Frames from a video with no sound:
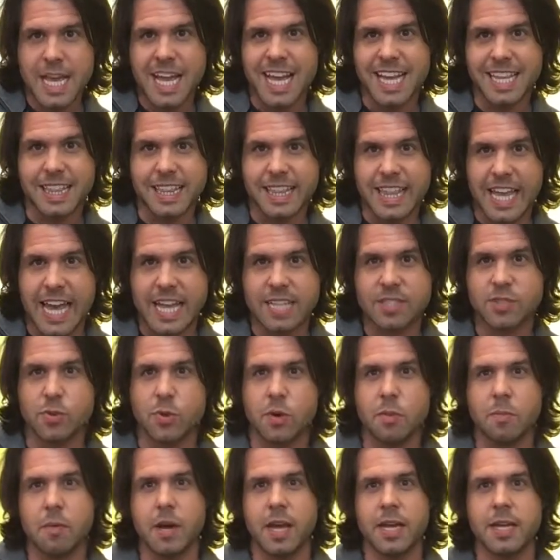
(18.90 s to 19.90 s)
And that's
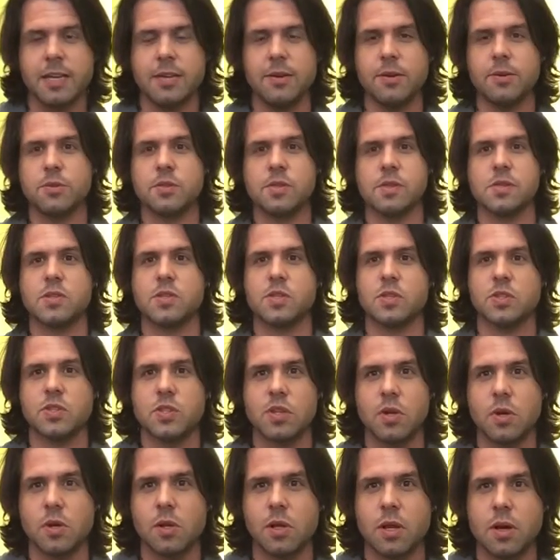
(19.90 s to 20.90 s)
what Mike uses to
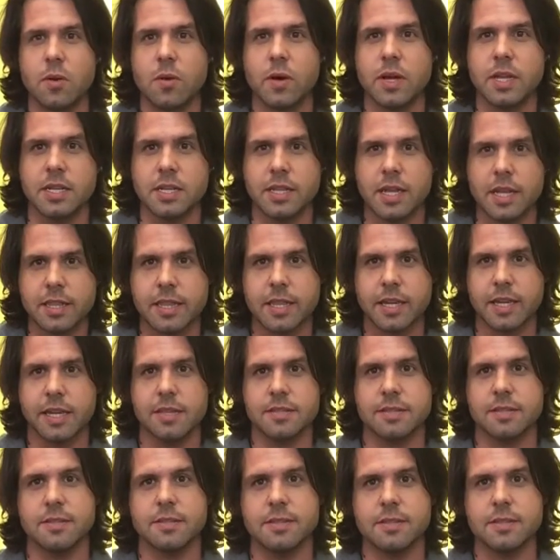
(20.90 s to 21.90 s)
solo in Nothing
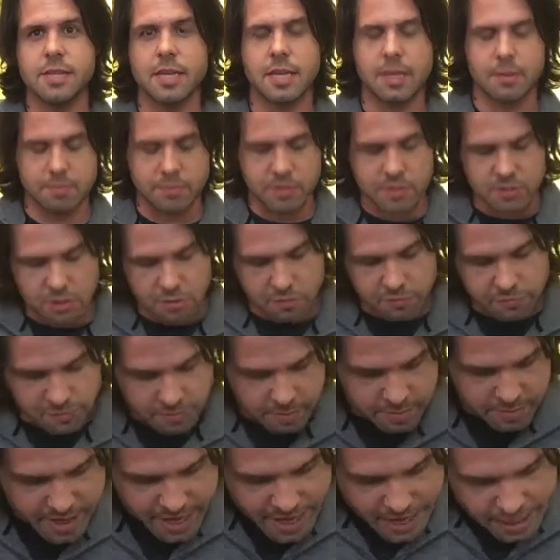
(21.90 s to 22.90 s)
As It Seems. So
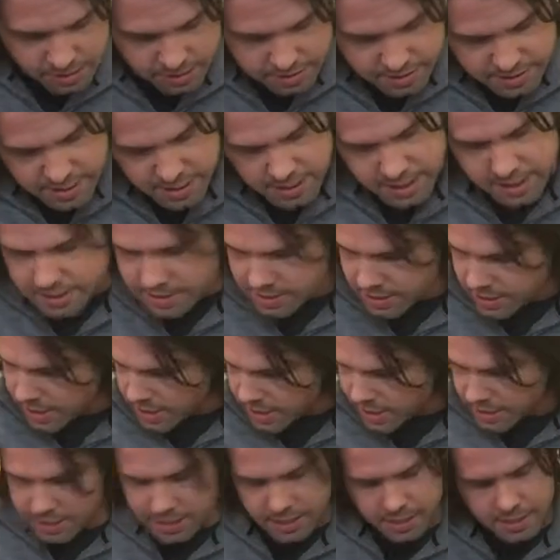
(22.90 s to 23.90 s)
from the outset, it's
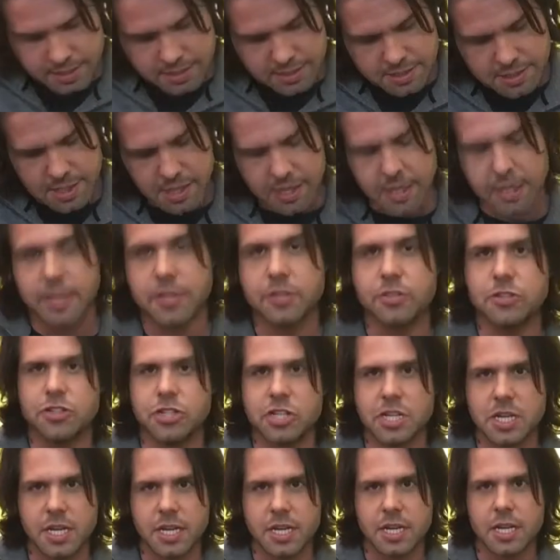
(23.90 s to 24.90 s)
like, it's like
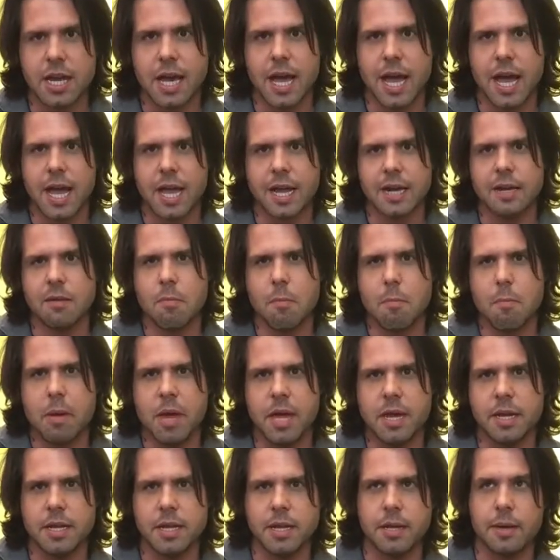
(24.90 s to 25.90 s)
G nine,
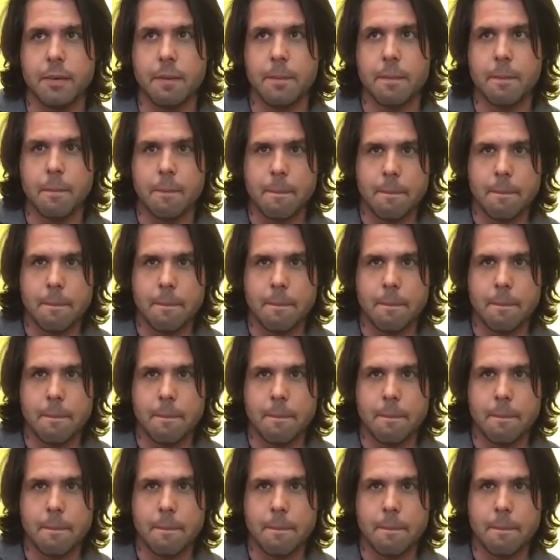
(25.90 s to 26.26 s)
bend it.